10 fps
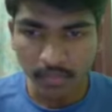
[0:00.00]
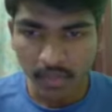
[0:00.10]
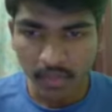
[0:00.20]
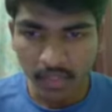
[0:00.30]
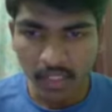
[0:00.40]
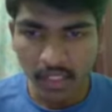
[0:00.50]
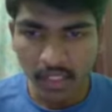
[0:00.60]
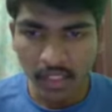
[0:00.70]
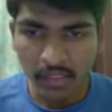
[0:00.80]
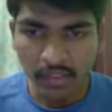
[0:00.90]
Then
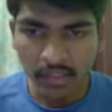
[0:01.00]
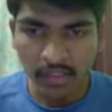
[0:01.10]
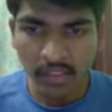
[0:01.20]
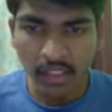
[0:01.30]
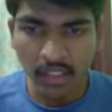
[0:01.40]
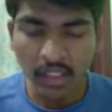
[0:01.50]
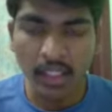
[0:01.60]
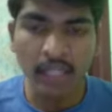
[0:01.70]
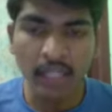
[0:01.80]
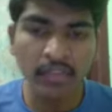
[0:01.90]
the signal
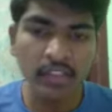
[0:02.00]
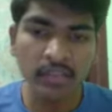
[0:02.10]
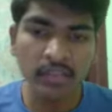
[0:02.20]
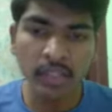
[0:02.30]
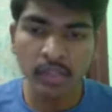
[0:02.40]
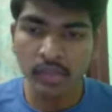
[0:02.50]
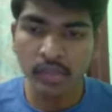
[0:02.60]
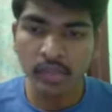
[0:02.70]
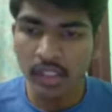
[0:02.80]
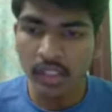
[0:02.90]
write function we are
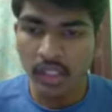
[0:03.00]
using.